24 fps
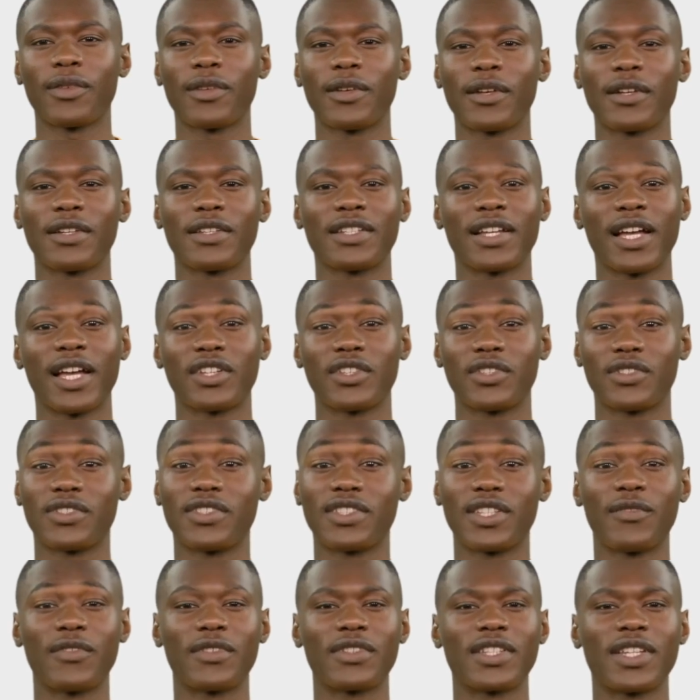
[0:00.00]
Section
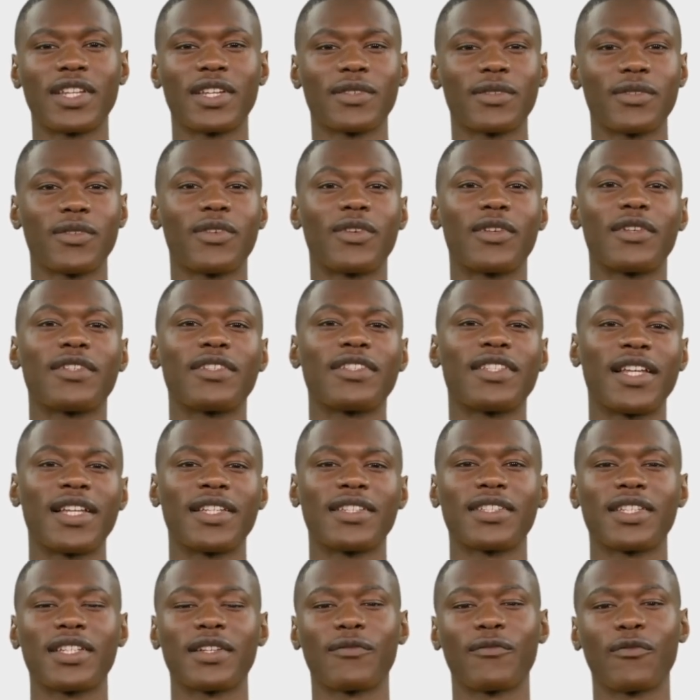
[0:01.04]
17.
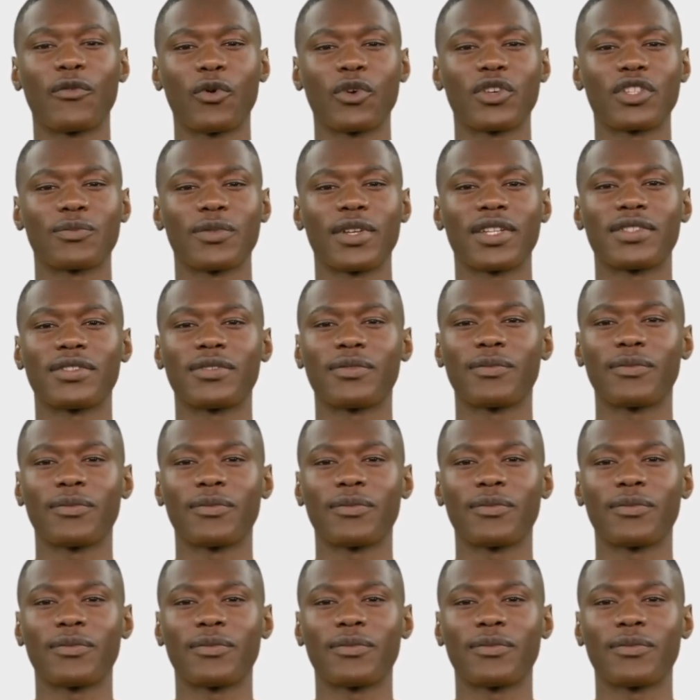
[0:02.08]
Safety enforcement.